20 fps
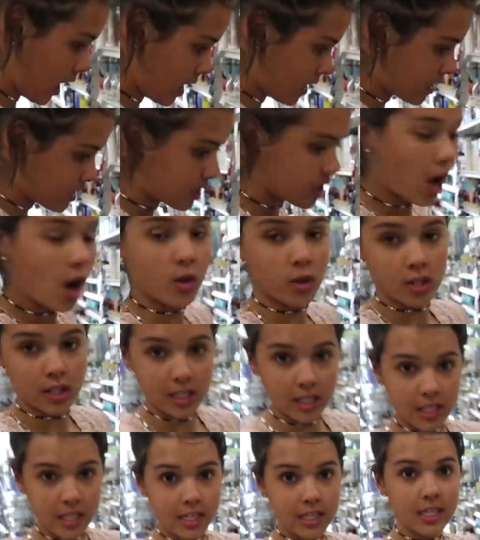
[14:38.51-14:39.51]
guys, so
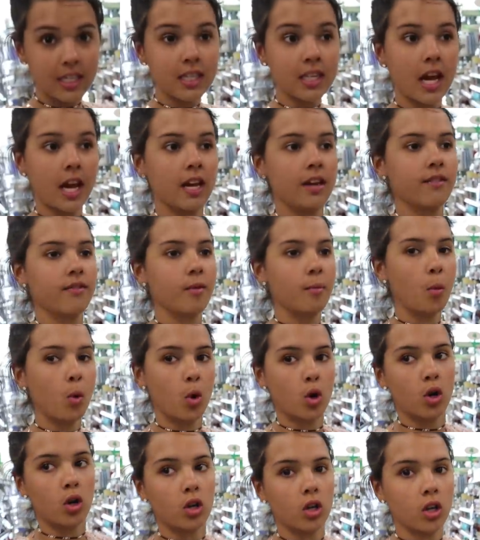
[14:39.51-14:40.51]
since this is kind of a
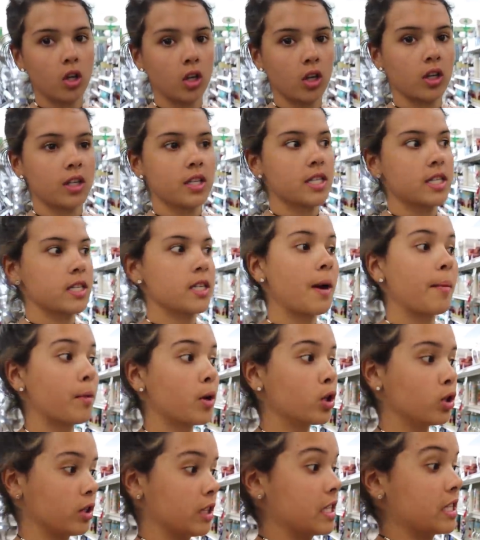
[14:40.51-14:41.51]
more
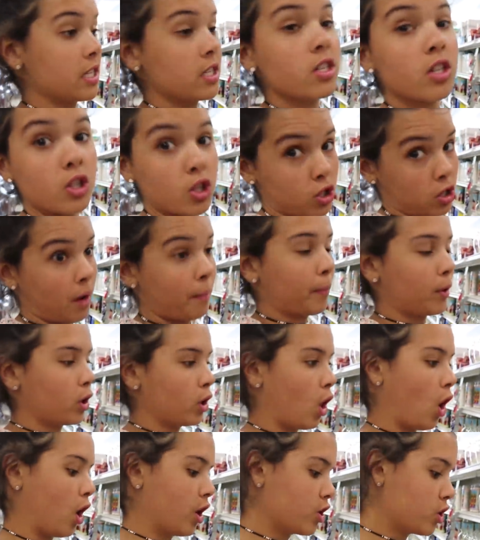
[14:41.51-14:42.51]
summer, this is a summer
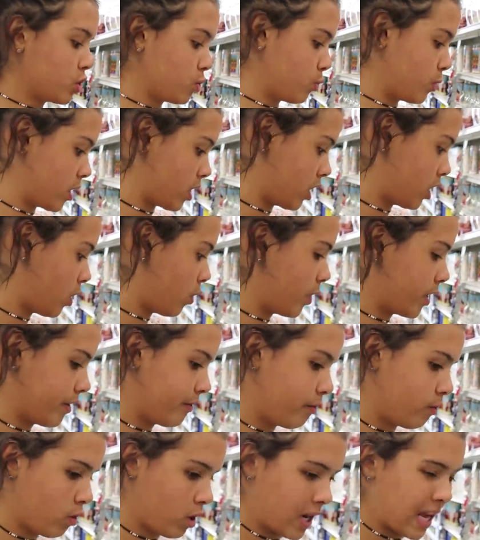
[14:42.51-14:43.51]
launch, we're going
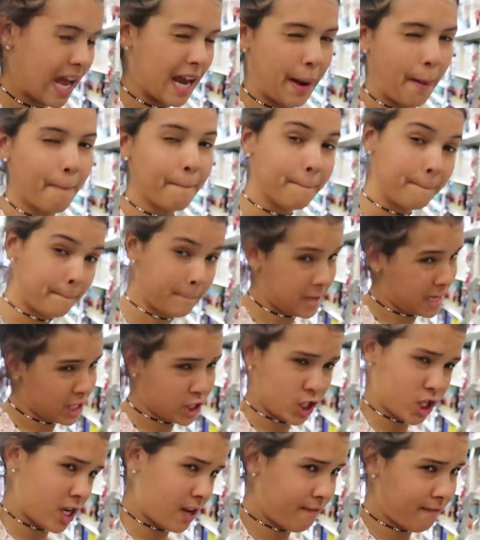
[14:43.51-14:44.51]
for a kind of
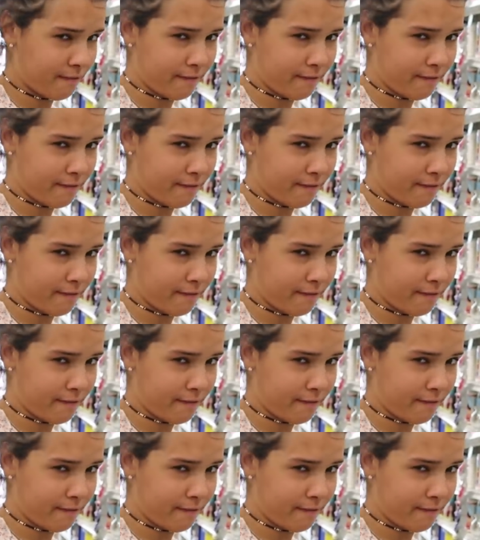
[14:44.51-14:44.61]
beachy